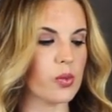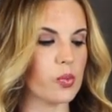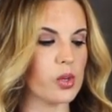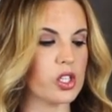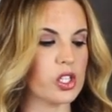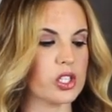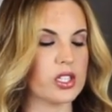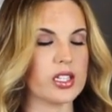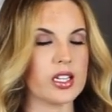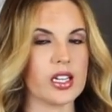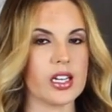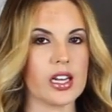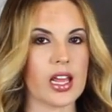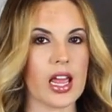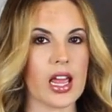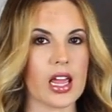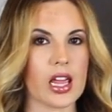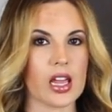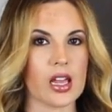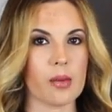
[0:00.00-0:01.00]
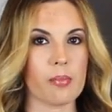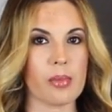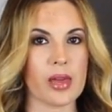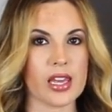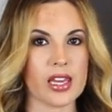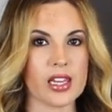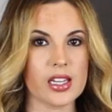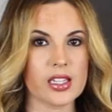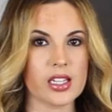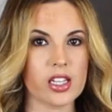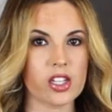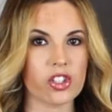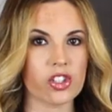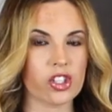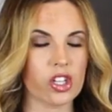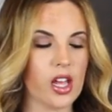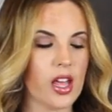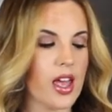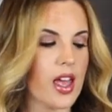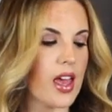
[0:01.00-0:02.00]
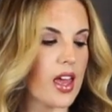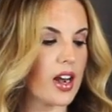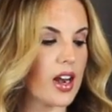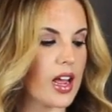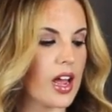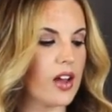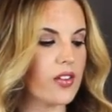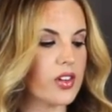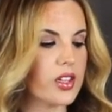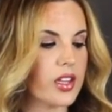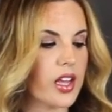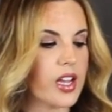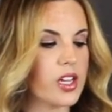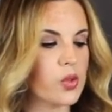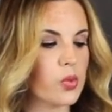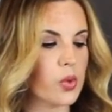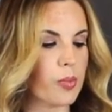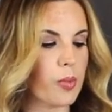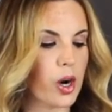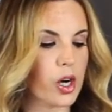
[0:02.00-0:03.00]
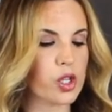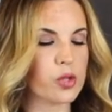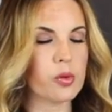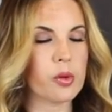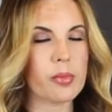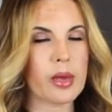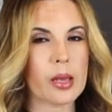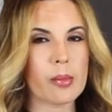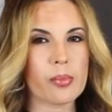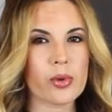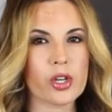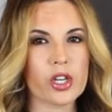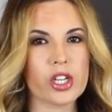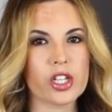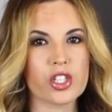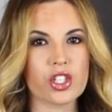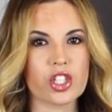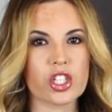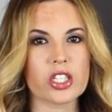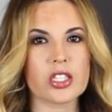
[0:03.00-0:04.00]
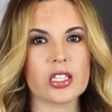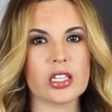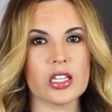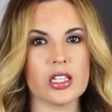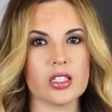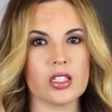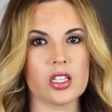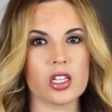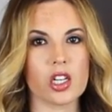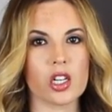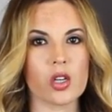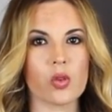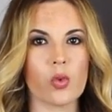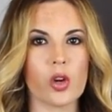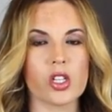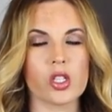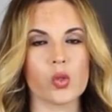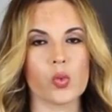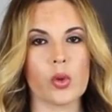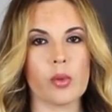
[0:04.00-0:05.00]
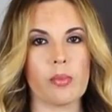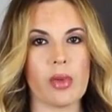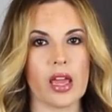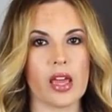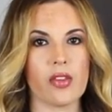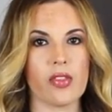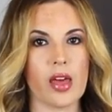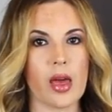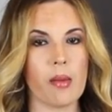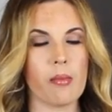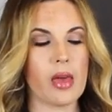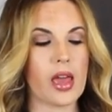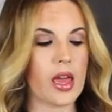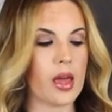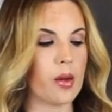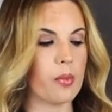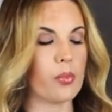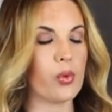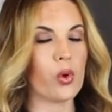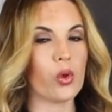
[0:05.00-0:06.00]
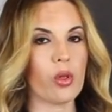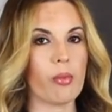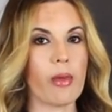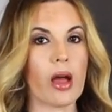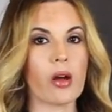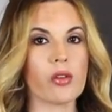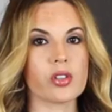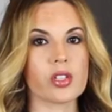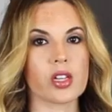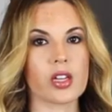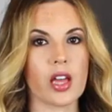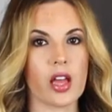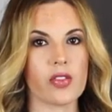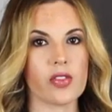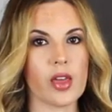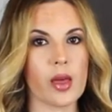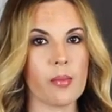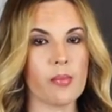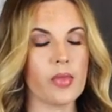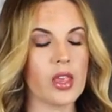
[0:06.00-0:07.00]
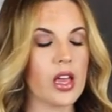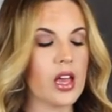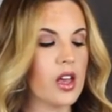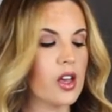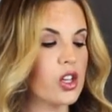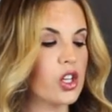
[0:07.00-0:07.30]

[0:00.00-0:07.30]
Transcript: Then we just need a baking dish and I have it lined with parchment paper. It's just easier once we bake them and pull them out to cut them.